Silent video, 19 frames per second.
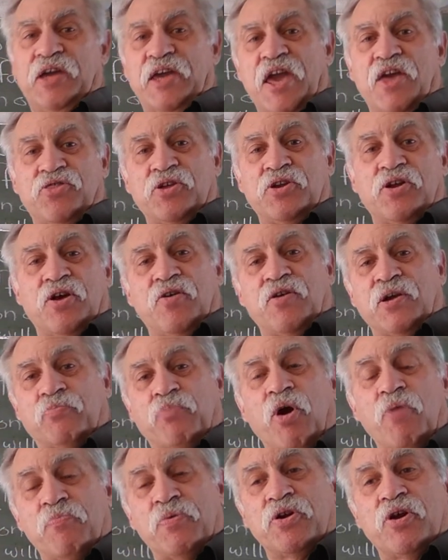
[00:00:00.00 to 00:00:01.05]
ethanoic,
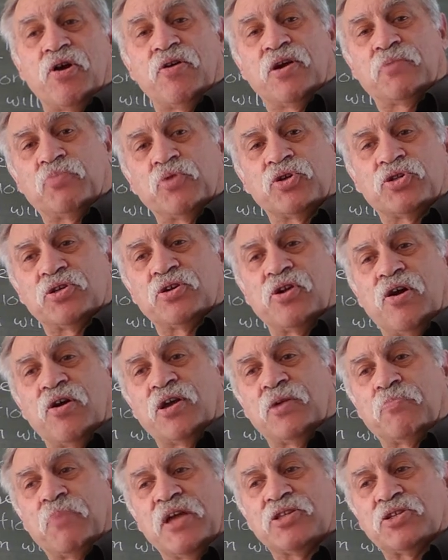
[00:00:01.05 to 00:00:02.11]
propanoic,
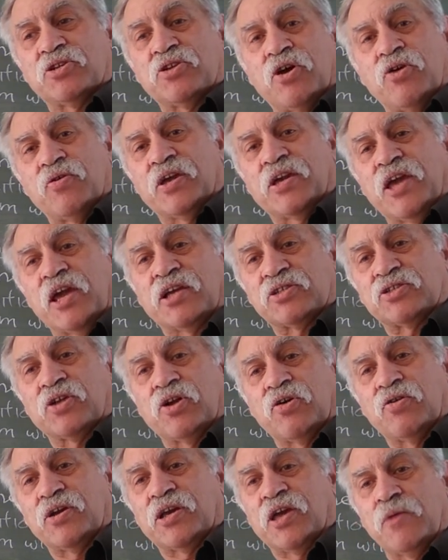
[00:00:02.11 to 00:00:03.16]
butanoic, pentanoic,
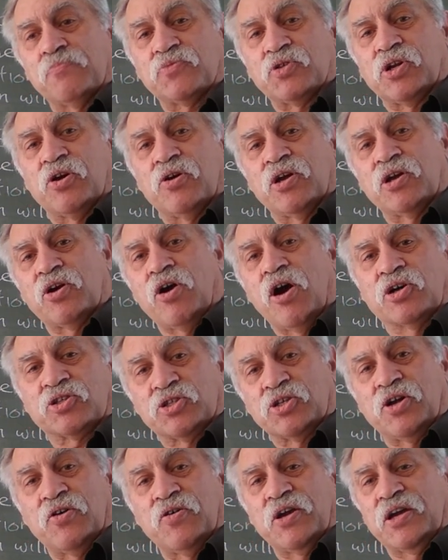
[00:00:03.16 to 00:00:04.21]
hexanoic, heptanoic,
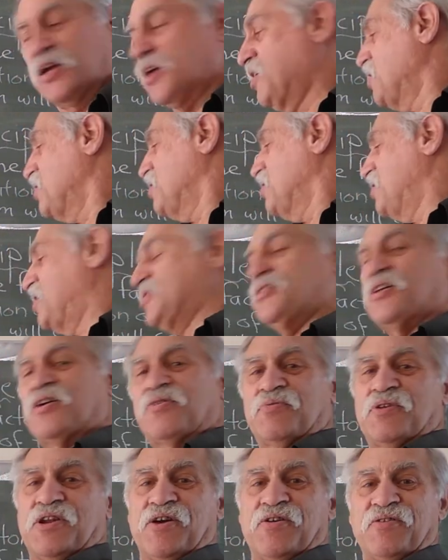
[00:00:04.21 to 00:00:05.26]
octanoic. That's how
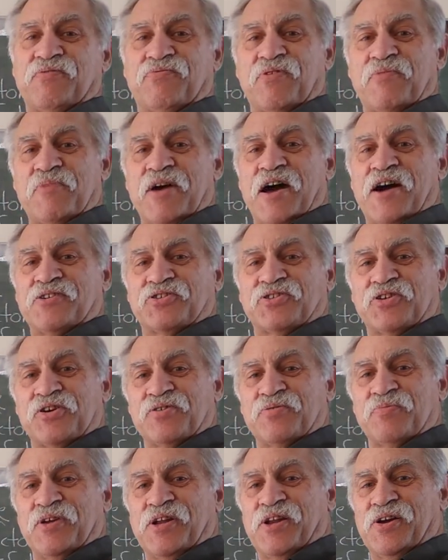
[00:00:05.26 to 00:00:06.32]
we know it from our
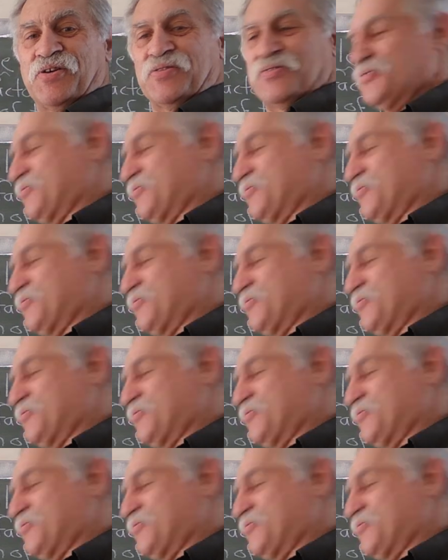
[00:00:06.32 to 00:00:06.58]
song we learned,